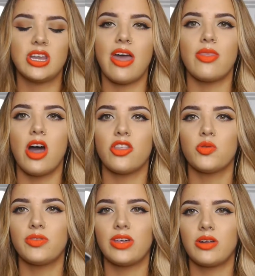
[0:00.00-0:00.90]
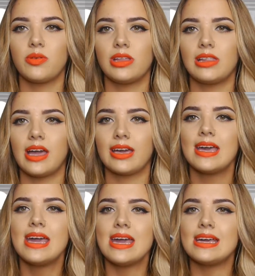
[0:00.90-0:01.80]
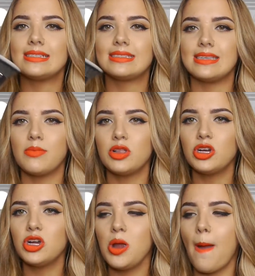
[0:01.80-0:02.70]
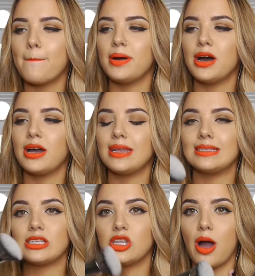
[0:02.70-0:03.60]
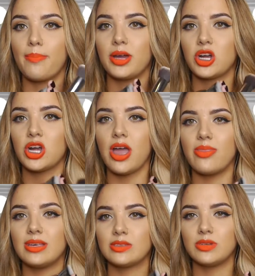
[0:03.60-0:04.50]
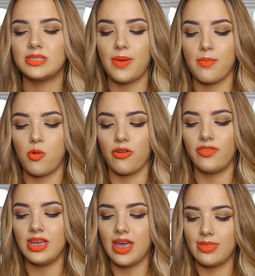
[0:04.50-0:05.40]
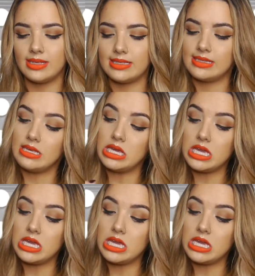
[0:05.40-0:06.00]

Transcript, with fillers: And the other one that I really like is similar, but it's a lot bigger. And this one is by Morphe, and this is the